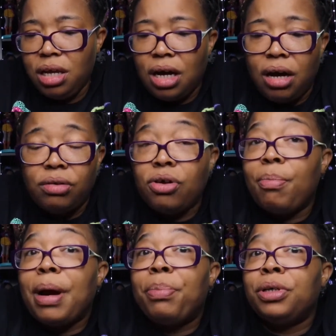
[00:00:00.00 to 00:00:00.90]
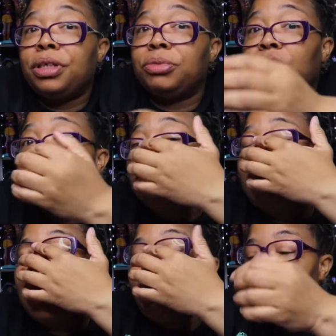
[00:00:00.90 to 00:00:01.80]
don't know about putting them shoes
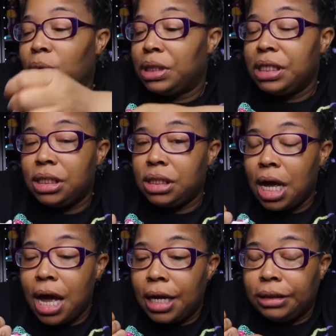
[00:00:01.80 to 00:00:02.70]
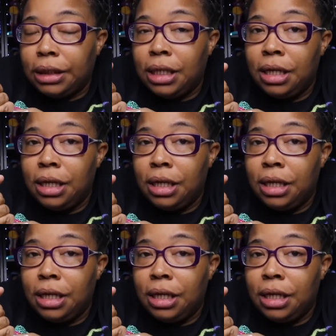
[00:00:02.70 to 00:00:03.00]
back on with these socks.